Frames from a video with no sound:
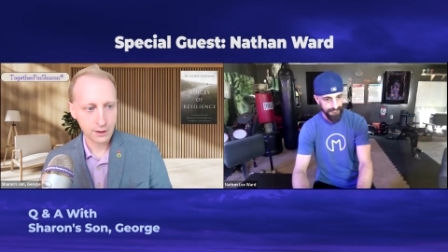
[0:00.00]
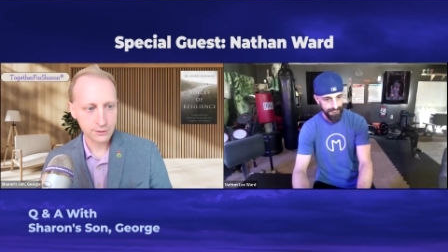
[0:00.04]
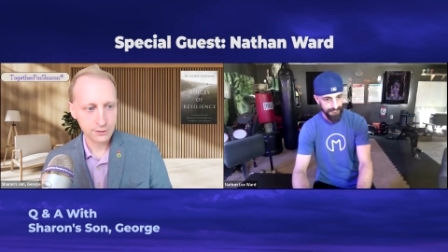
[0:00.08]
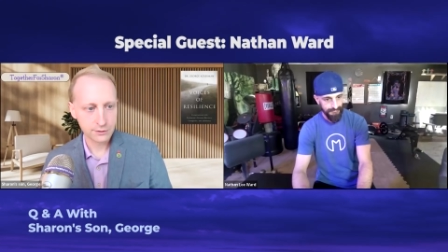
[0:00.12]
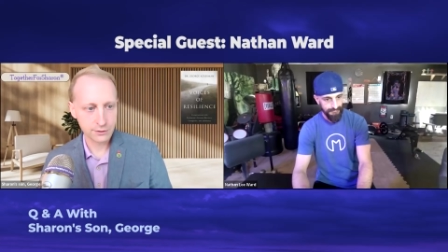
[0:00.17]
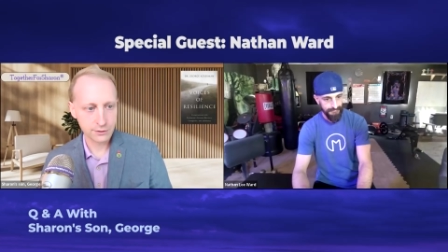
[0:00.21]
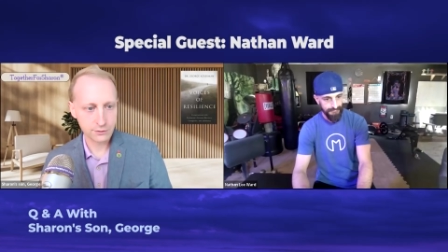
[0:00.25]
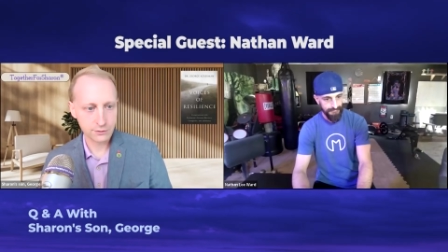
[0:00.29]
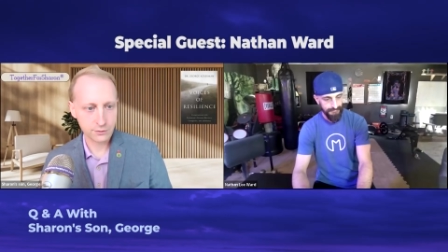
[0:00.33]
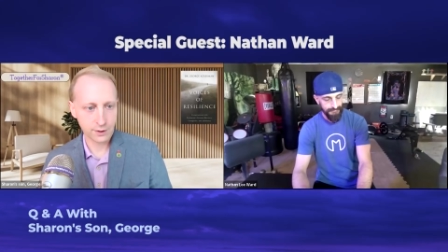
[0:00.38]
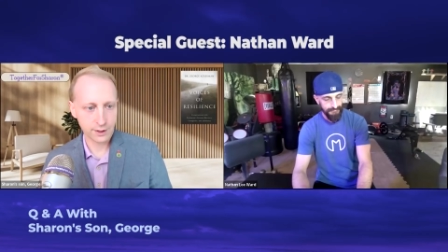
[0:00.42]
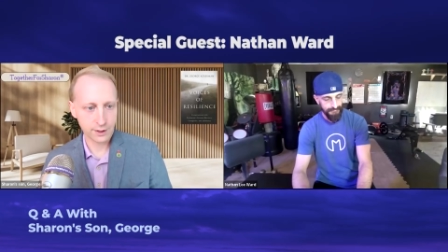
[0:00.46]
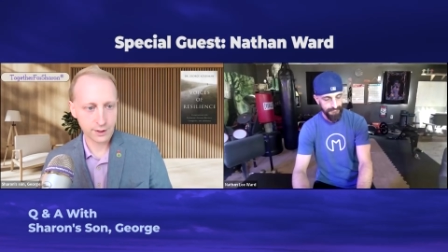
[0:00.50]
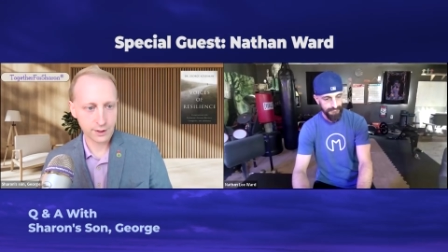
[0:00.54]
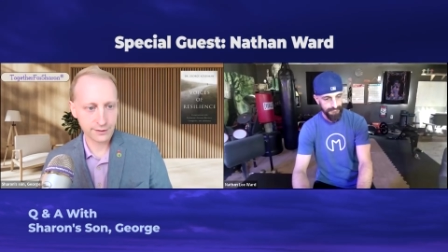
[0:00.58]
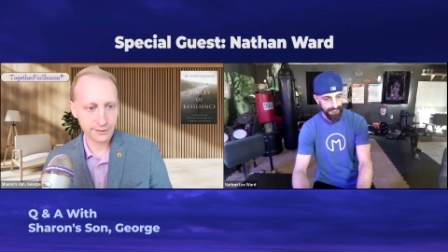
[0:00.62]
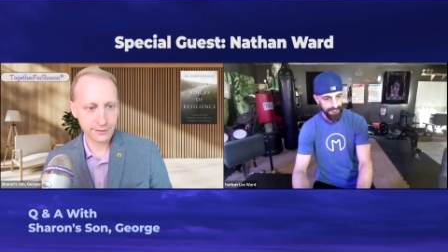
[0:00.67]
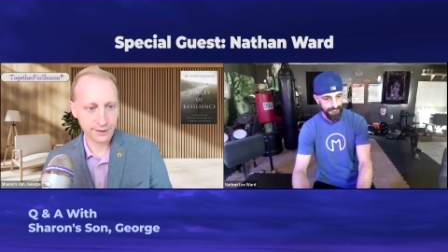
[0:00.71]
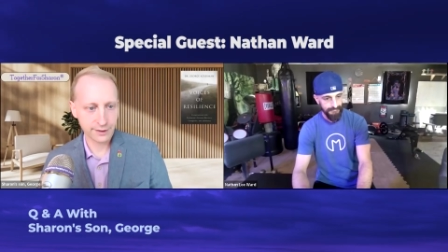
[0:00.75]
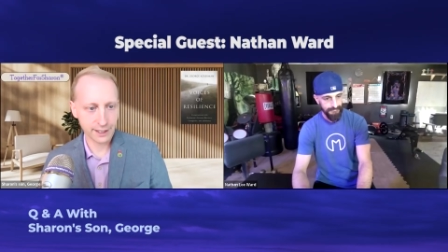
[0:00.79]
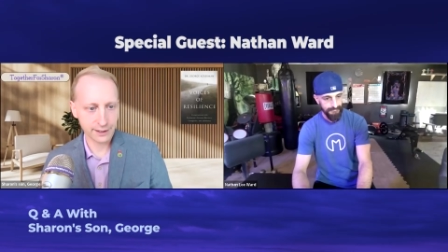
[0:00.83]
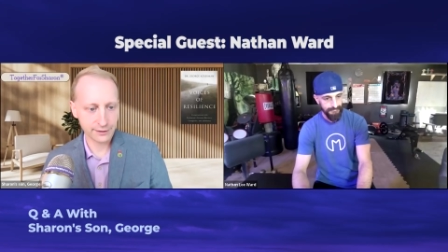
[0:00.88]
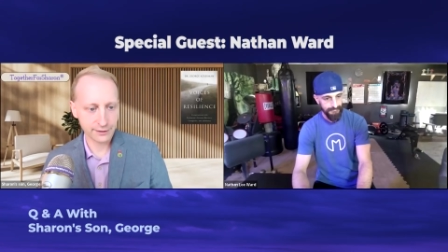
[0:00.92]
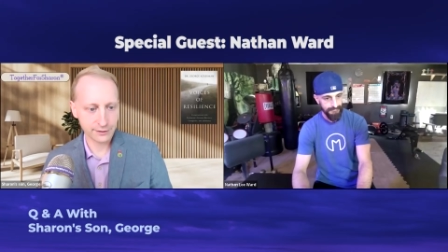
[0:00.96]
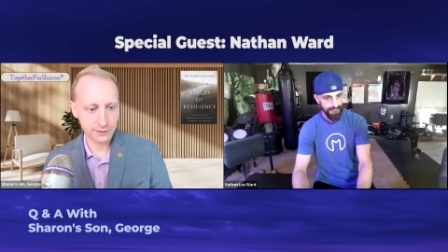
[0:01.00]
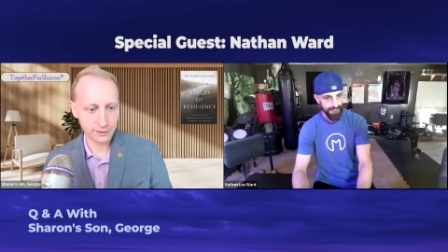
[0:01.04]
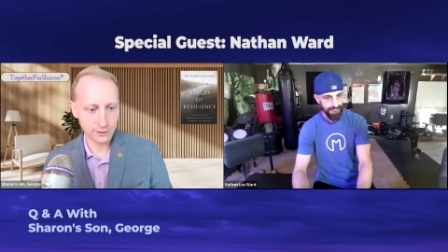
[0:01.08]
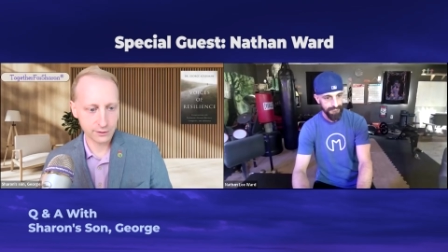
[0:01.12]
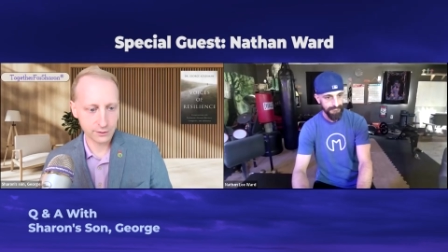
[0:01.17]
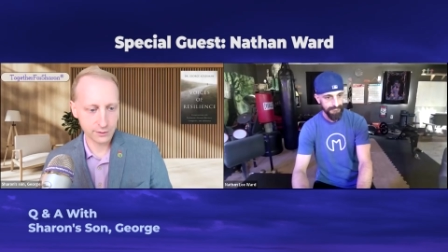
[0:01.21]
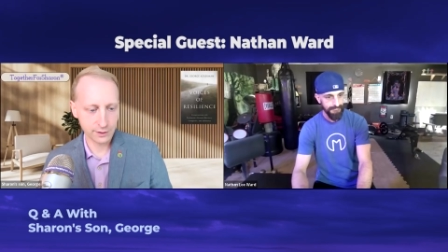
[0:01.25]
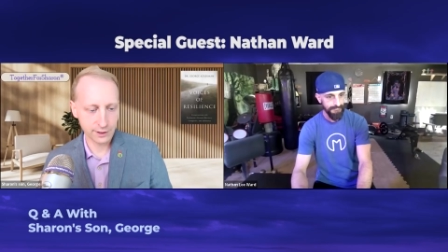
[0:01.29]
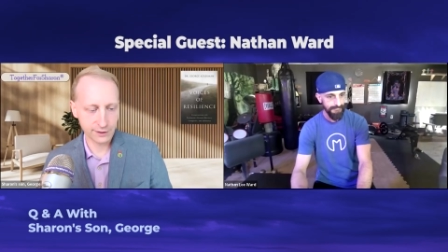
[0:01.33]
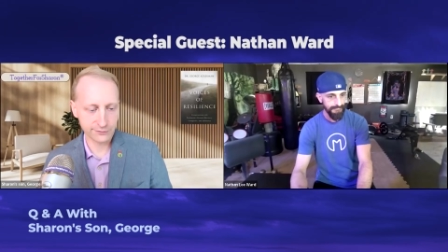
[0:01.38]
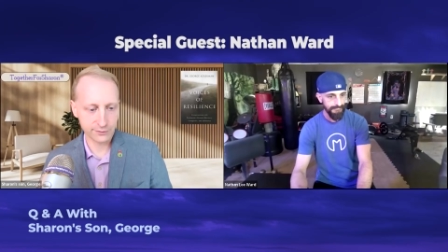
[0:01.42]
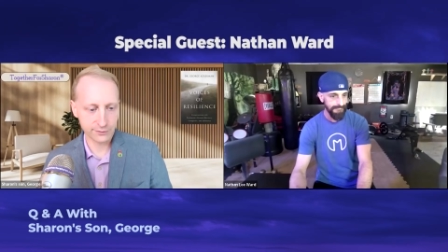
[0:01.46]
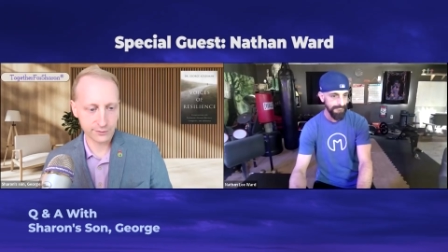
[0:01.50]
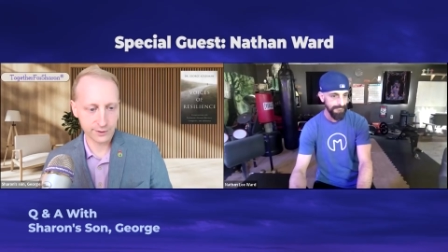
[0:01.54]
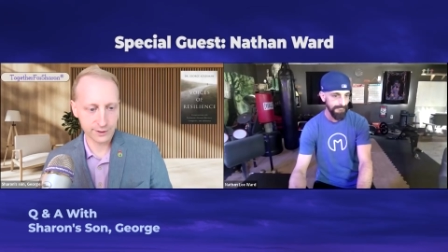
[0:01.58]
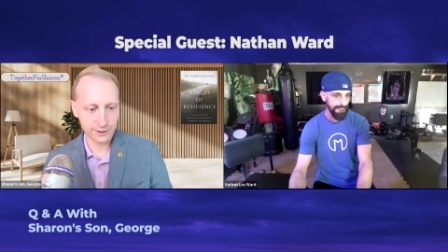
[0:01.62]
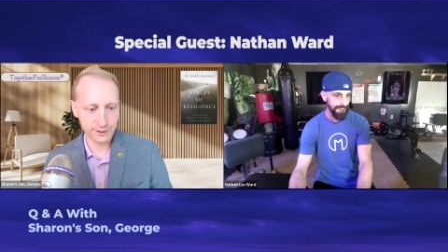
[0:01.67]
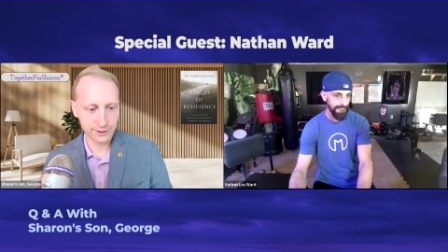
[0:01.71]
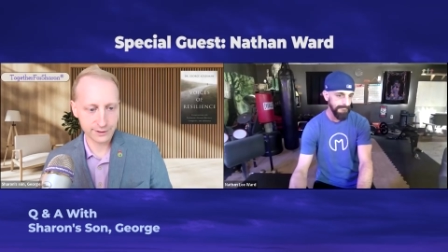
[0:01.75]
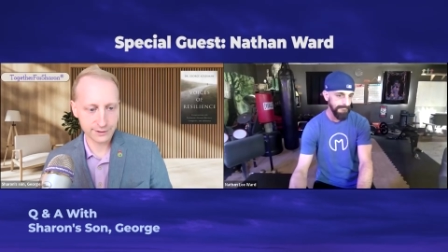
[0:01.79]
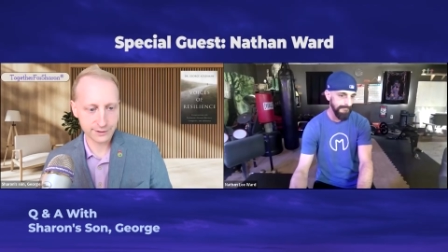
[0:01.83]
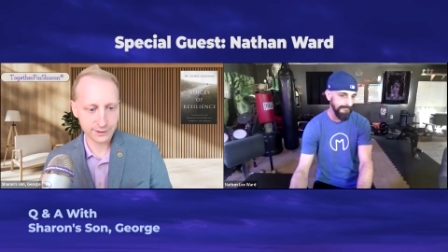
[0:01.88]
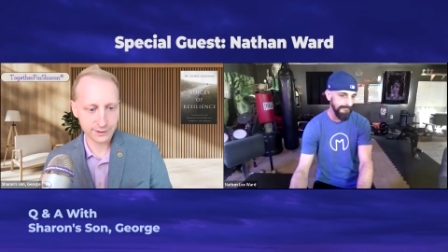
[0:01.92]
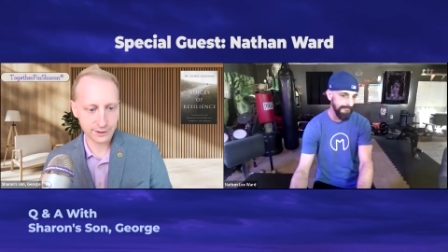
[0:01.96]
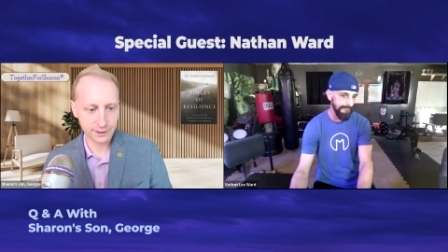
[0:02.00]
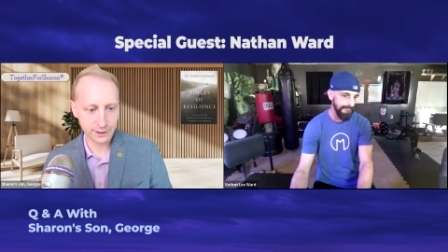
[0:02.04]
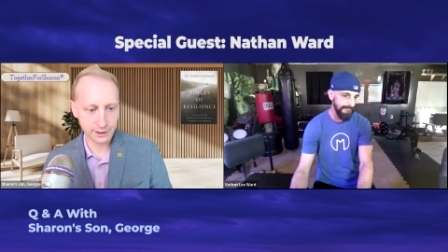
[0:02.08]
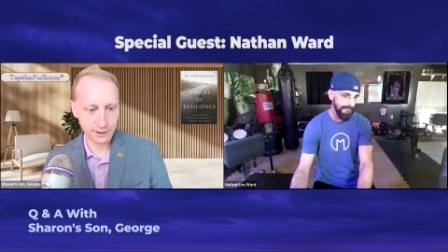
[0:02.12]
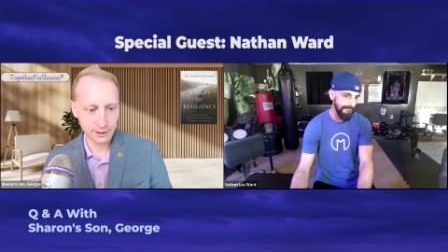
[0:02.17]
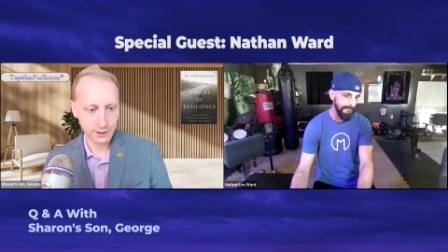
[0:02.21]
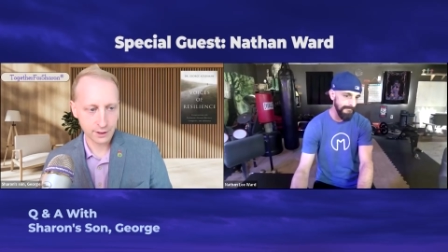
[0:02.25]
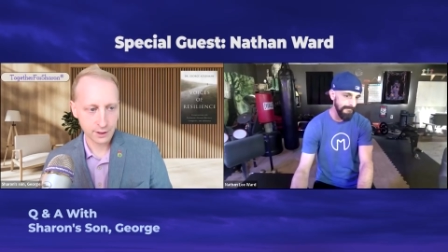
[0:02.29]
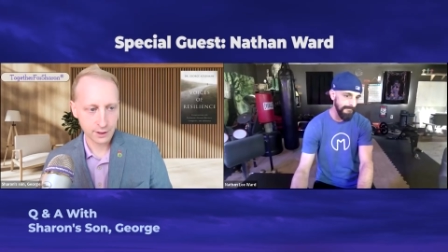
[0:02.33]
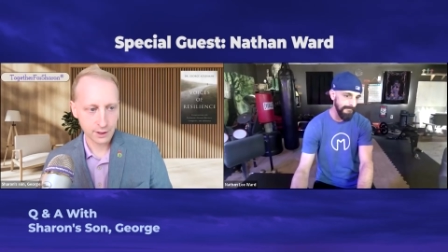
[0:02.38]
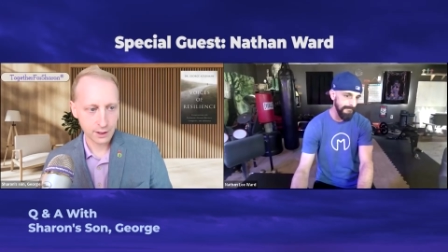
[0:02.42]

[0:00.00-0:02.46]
Just want to thank you and everyone listening.